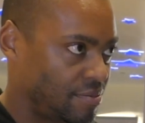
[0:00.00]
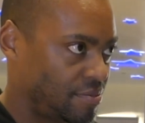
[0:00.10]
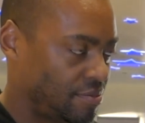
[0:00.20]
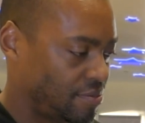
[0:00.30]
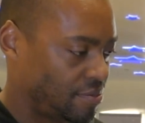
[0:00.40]

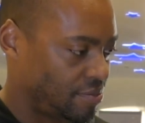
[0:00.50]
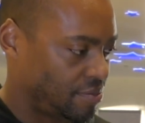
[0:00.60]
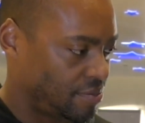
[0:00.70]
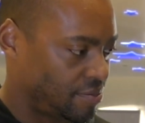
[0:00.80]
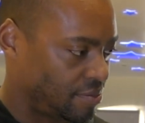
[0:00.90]

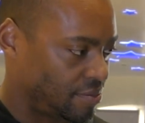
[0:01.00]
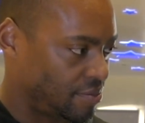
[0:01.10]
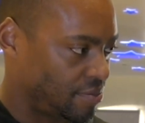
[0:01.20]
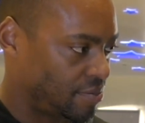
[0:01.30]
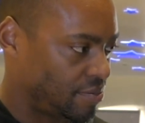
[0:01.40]

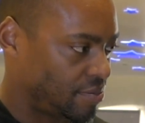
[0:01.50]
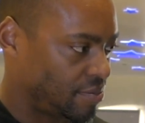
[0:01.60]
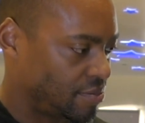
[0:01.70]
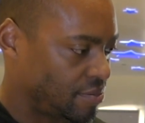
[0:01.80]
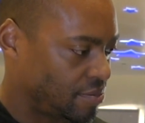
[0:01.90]

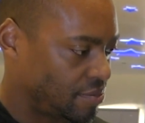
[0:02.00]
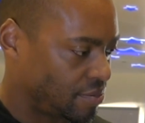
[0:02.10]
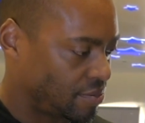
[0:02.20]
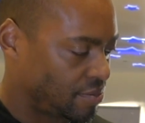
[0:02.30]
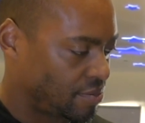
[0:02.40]

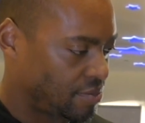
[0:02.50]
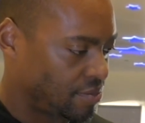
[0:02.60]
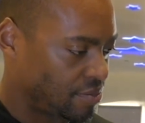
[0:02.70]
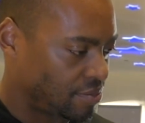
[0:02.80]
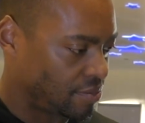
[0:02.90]

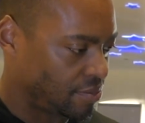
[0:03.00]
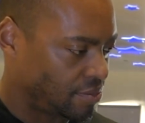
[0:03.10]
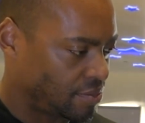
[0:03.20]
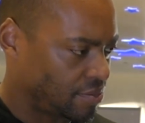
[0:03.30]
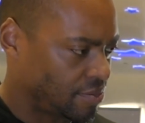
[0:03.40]

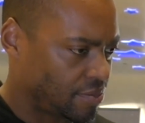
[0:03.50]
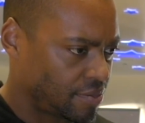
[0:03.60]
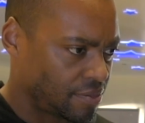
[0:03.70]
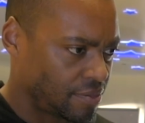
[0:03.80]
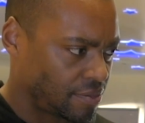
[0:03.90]

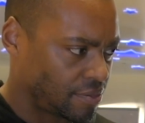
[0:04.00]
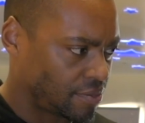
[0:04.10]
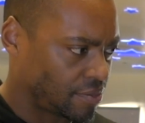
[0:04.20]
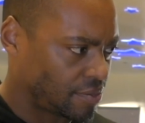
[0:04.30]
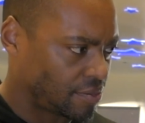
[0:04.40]

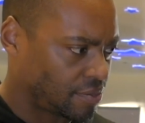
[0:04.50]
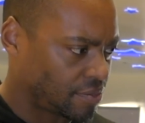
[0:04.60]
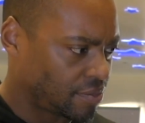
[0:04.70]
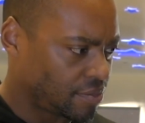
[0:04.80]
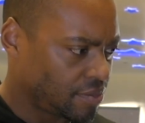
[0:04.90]

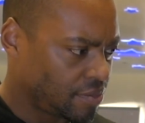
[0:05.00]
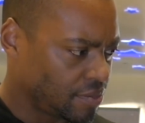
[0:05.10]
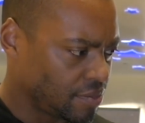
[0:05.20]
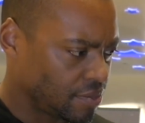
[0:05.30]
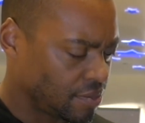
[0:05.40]

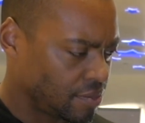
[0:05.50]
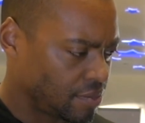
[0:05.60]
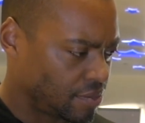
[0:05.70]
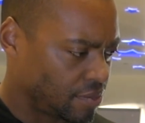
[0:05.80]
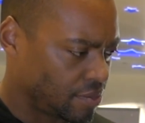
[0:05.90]

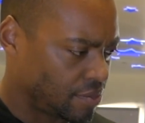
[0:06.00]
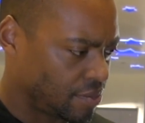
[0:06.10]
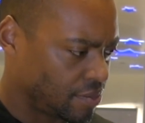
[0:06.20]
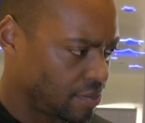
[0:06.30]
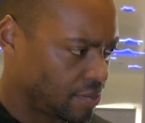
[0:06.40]

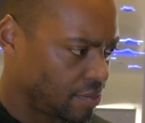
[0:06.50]
[no speech]